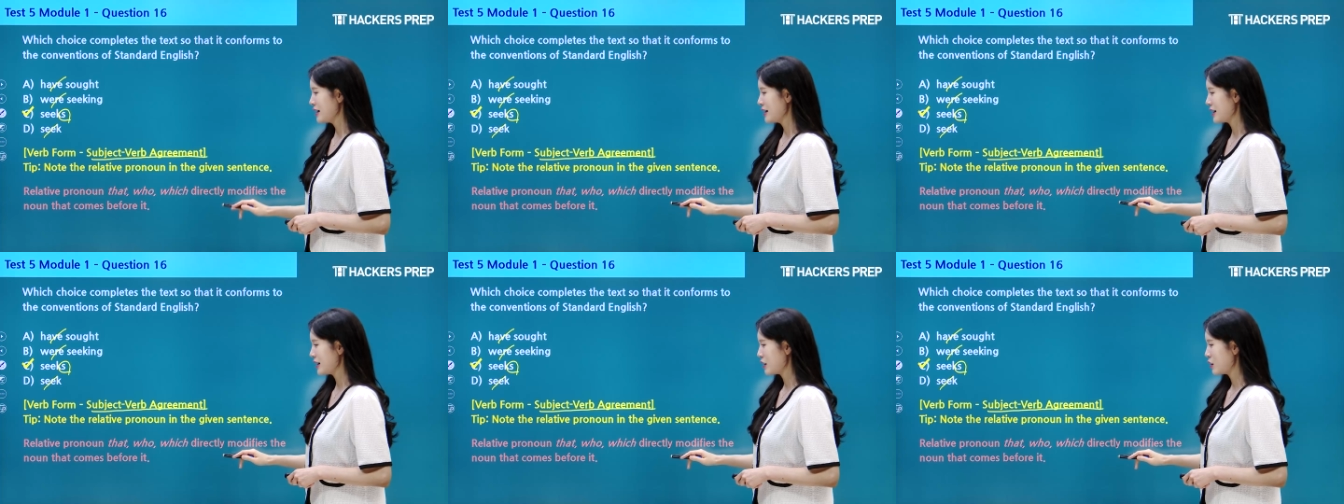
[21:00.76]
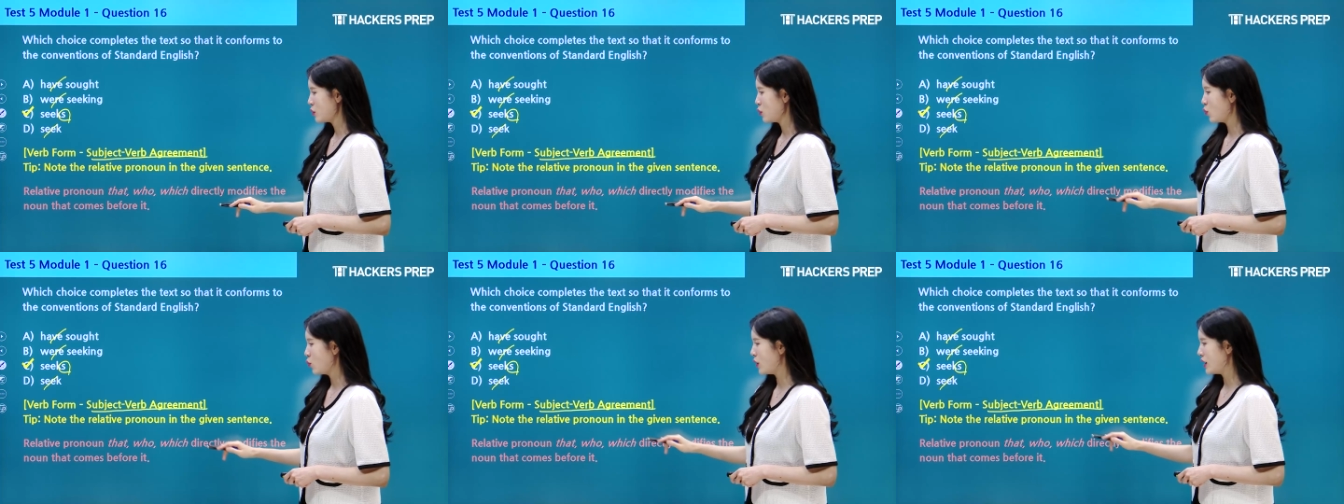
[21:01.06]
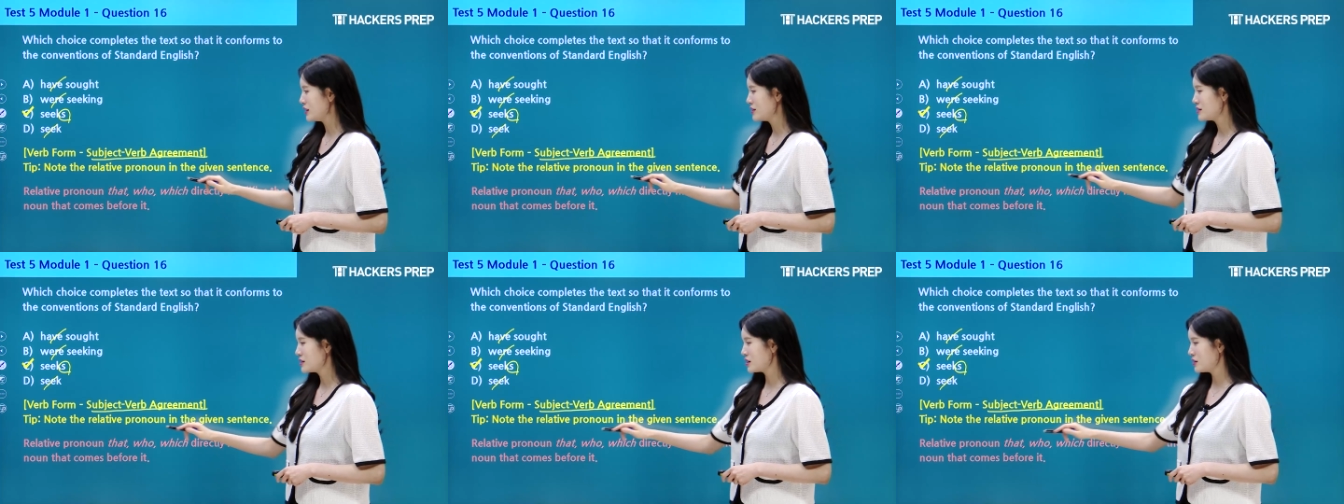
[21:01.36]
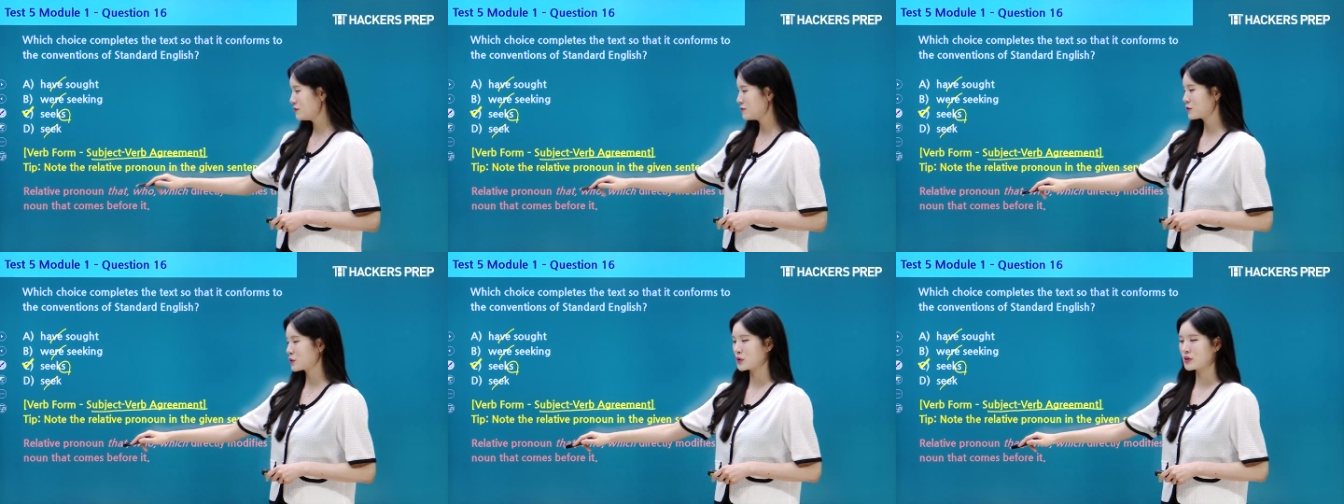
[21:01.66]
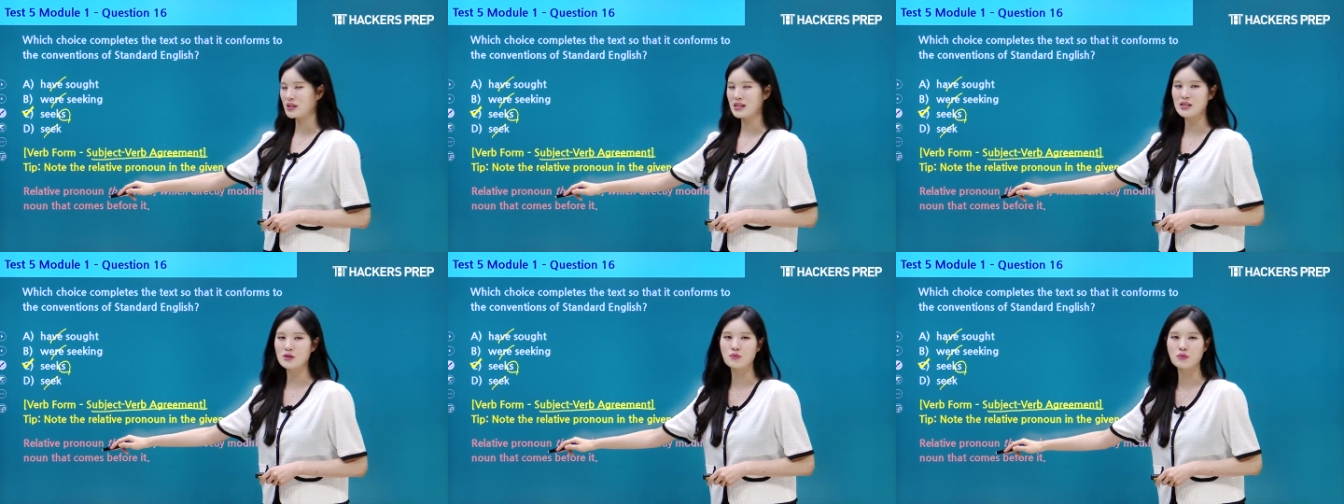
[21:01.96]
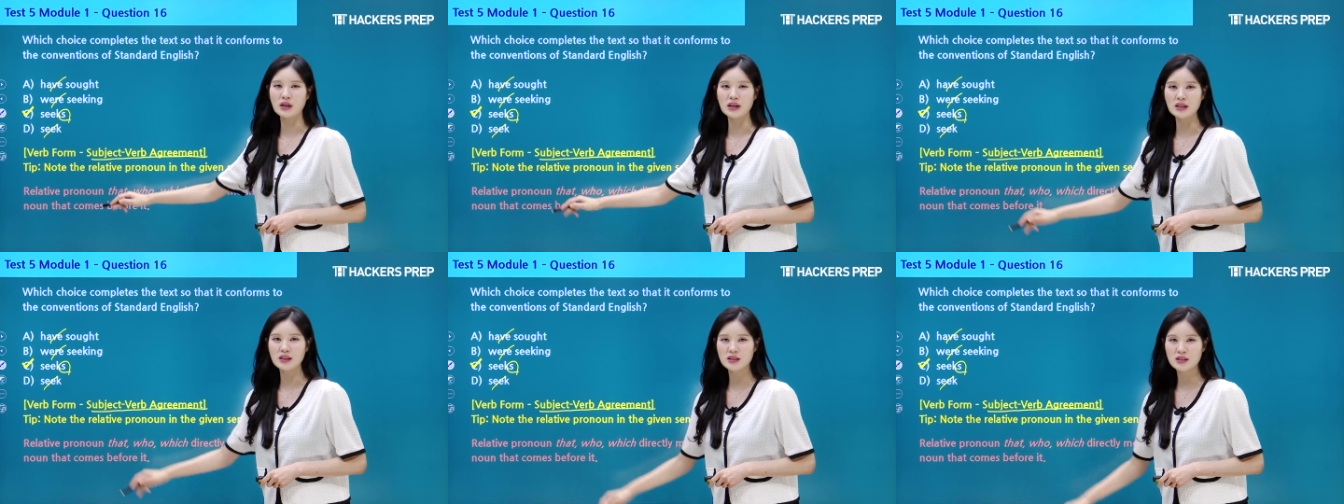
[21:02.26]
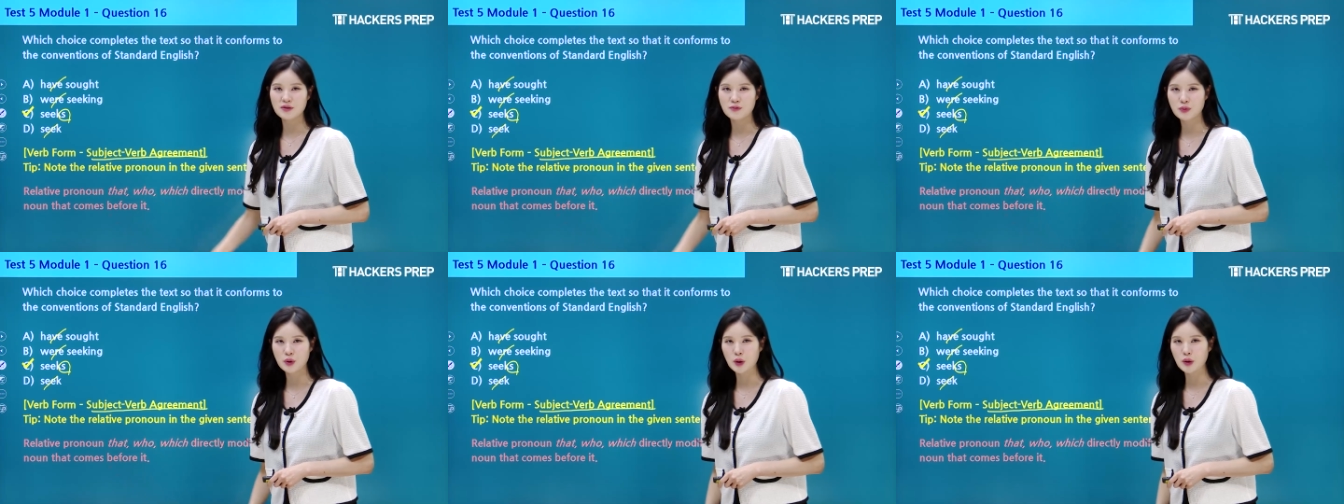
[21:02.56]
Now, one tip for these
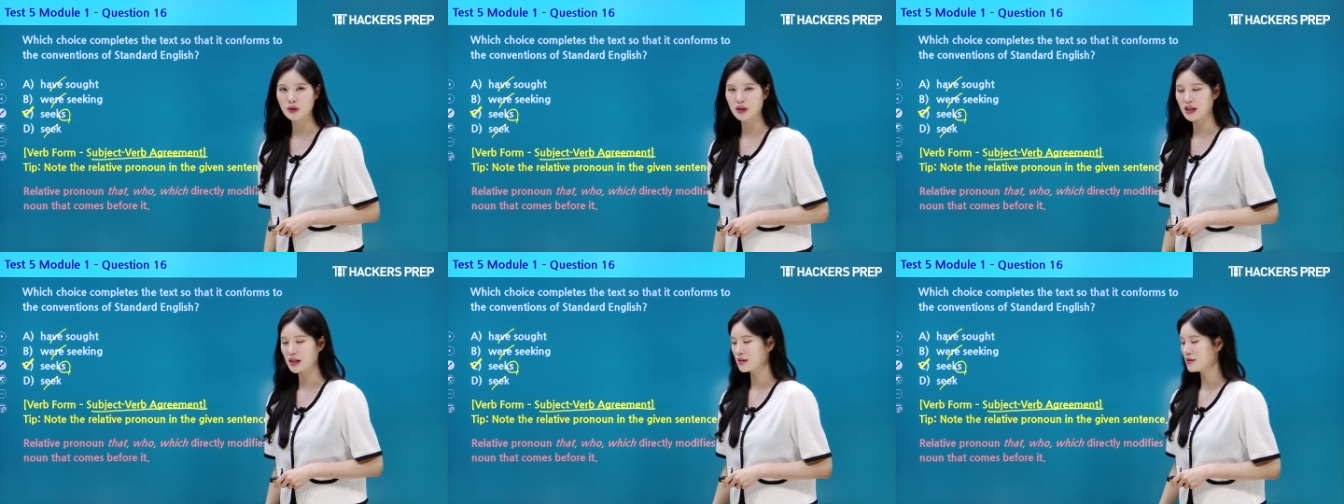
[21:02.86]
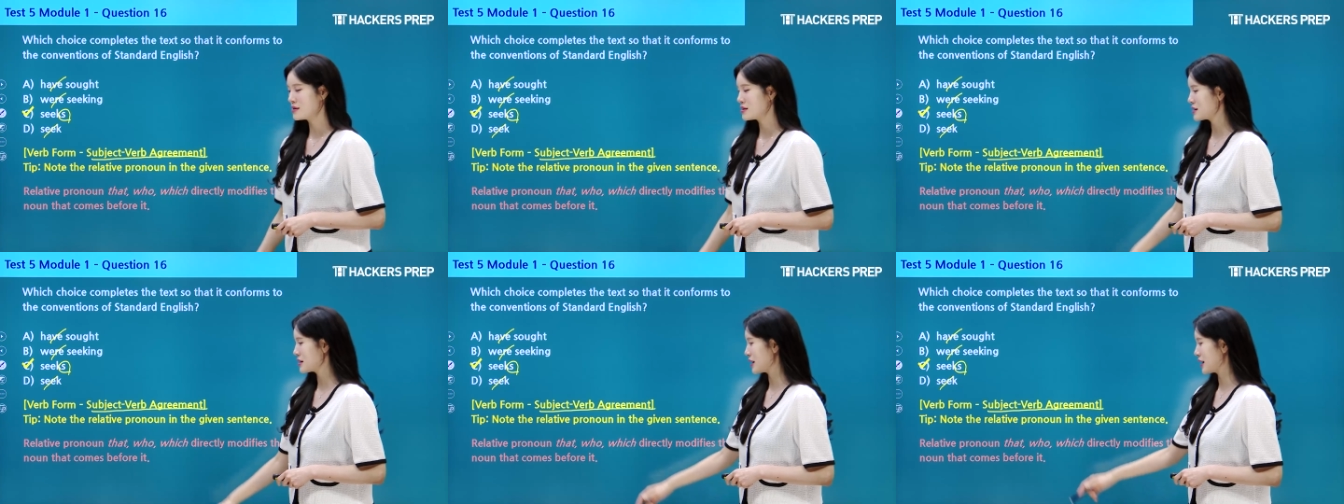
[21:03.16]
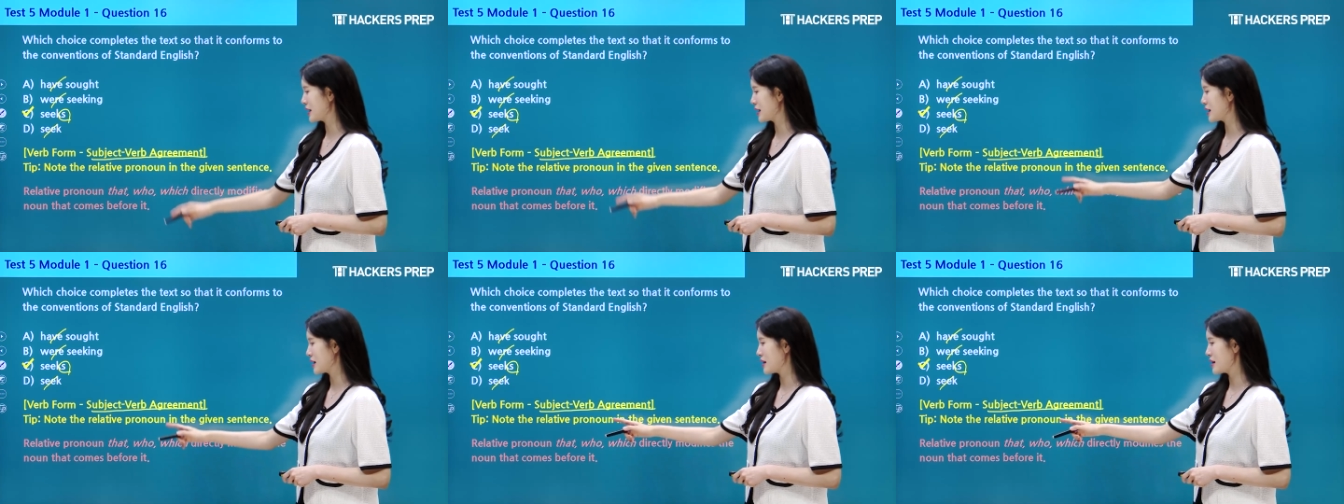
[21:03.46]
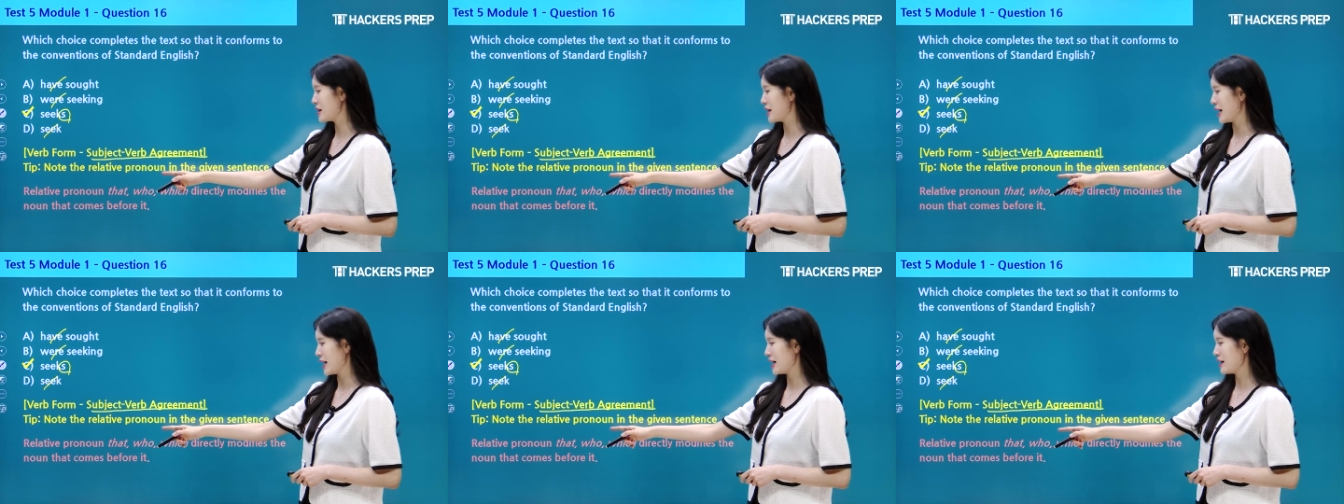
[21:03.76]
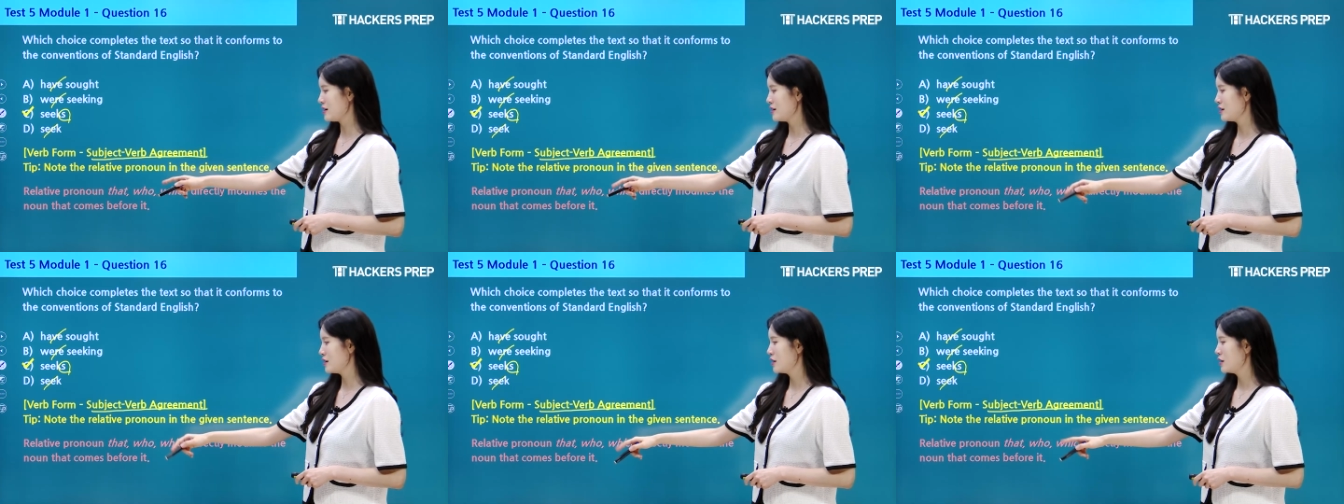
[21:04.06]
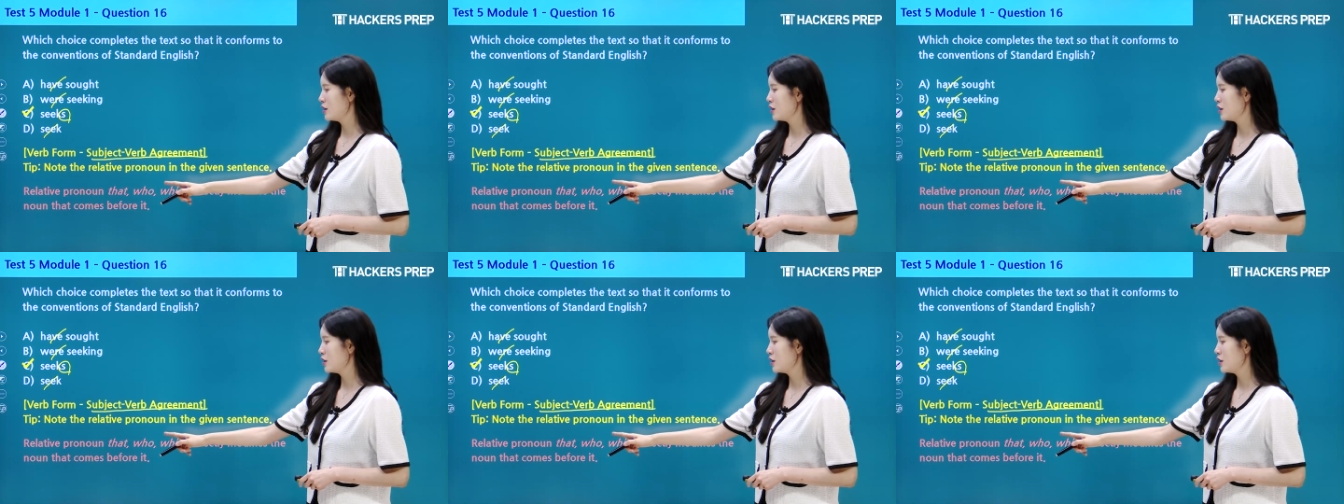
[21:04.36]
relative pronouns like that,